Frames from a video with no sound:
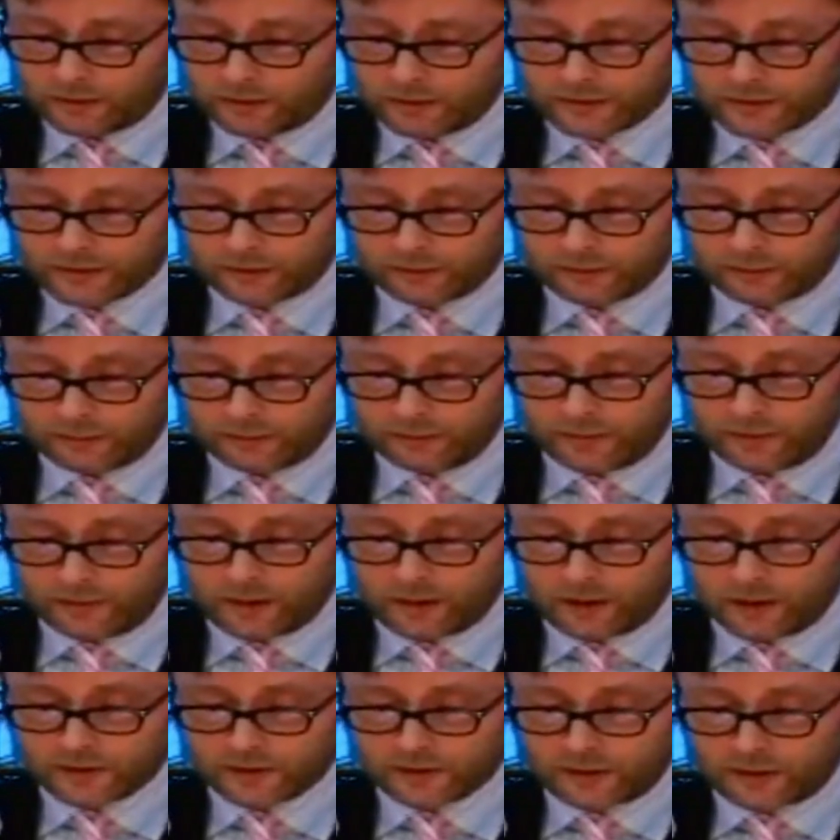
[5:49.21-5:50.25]
into a
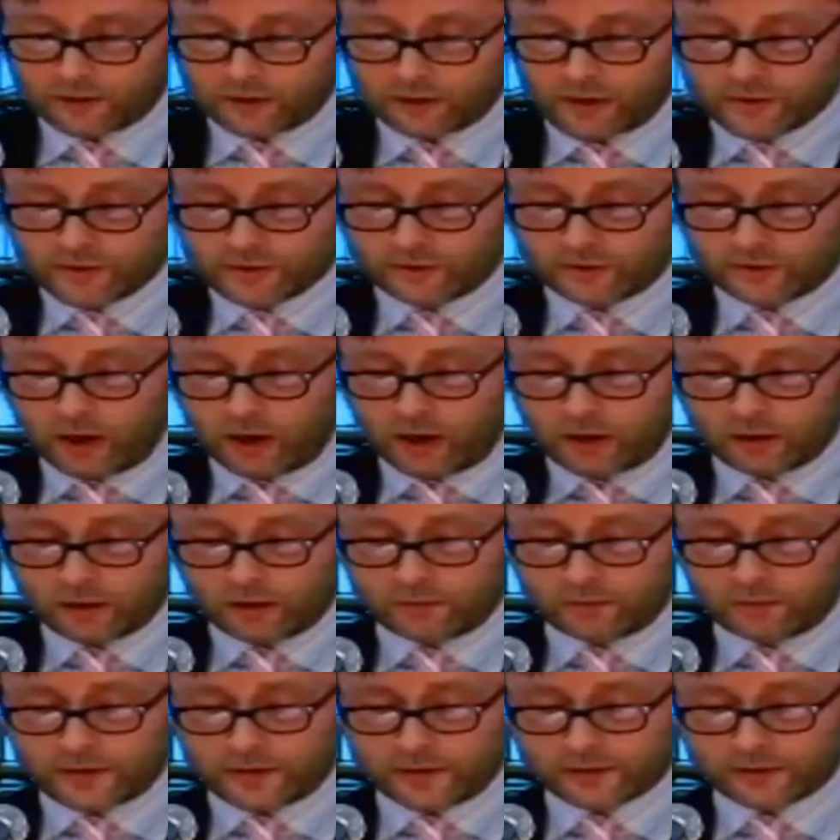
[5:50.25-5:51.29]
folder containing
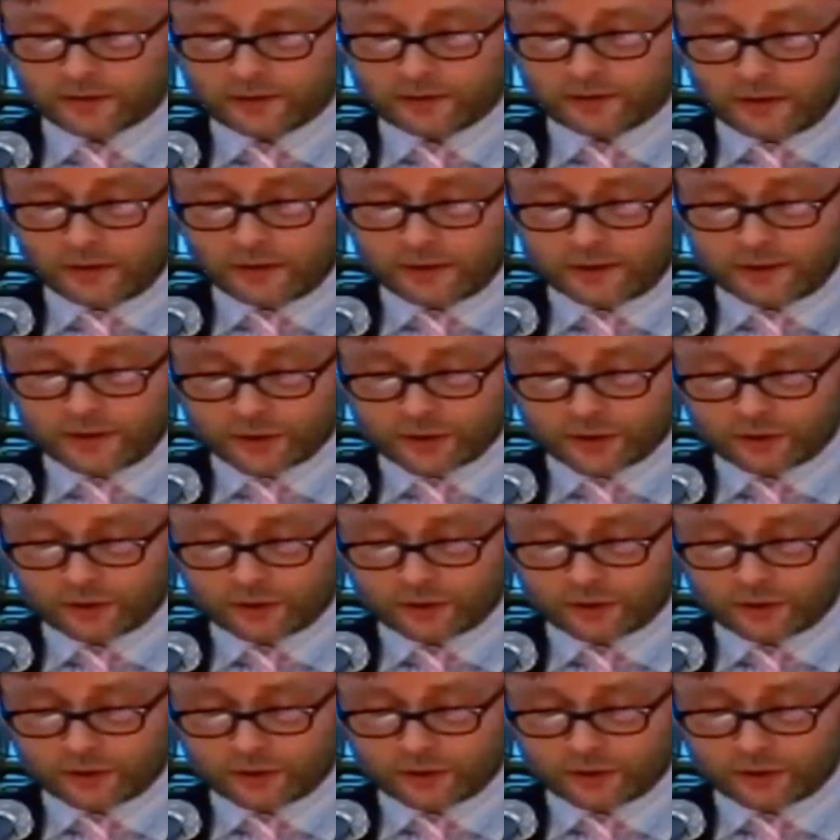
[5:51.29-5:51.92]
documents